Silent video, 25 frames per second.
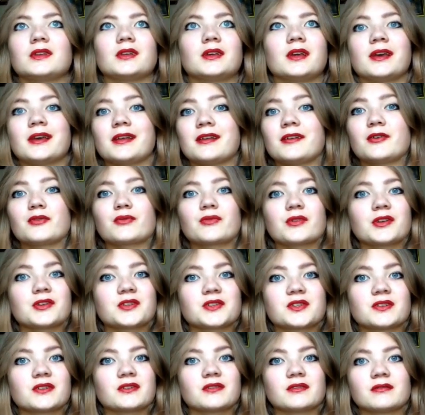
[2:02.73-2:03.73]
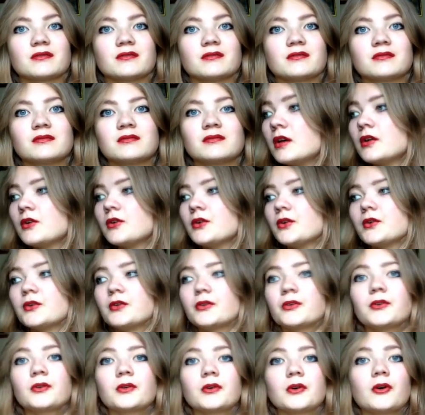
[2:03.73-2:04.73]
any reason.
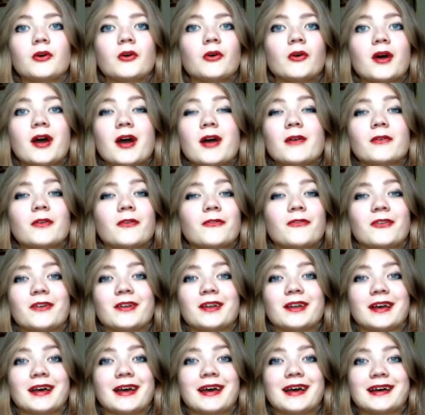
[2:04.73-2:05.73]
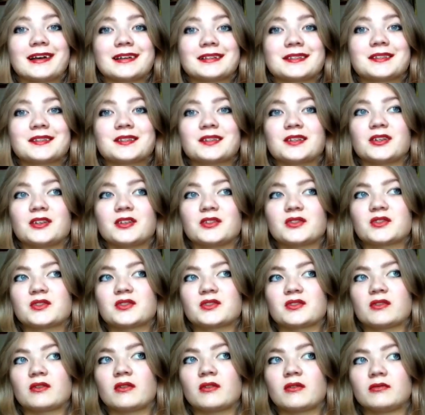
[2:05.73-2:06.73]
You know, everything has its
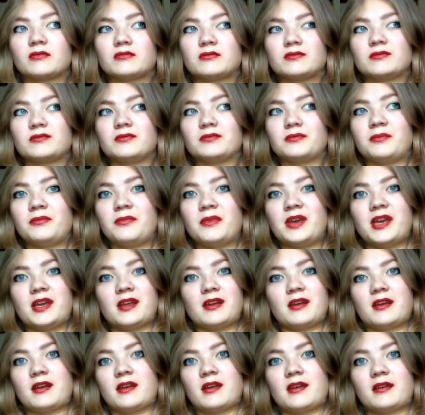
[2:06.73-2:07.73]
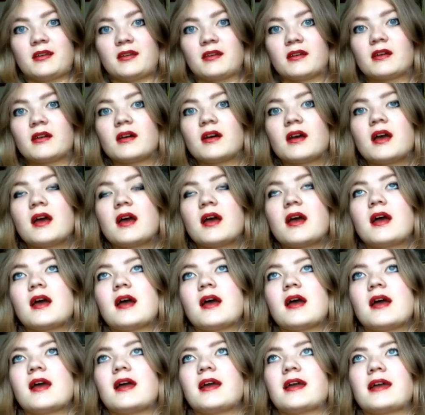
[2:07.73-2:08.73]
own meaning.
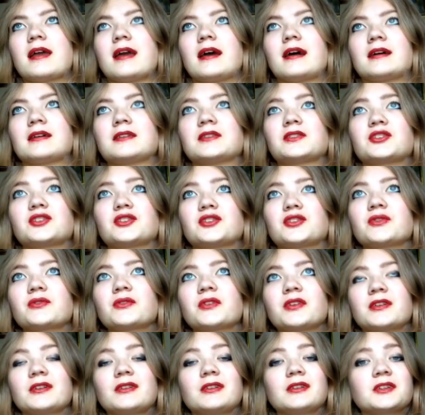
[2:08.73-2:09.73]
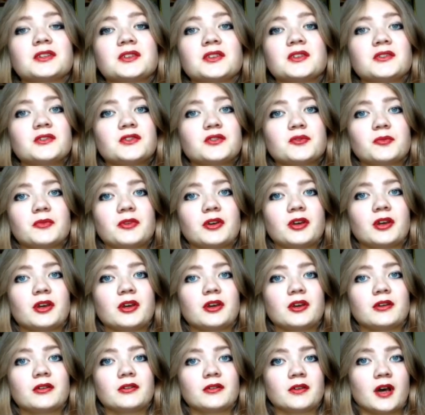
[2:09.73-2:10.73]
And you can listen to
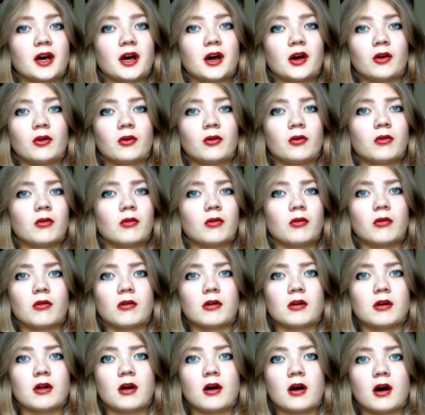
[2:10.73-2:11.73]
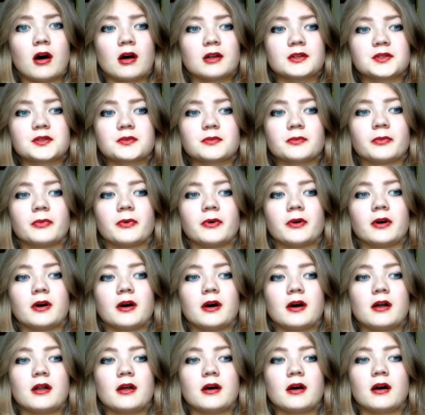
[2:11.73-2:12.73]
me now or not,
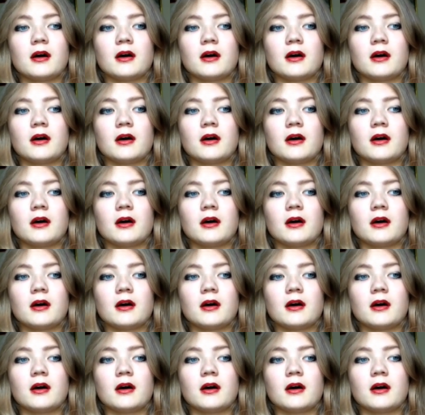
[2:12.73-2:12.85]
but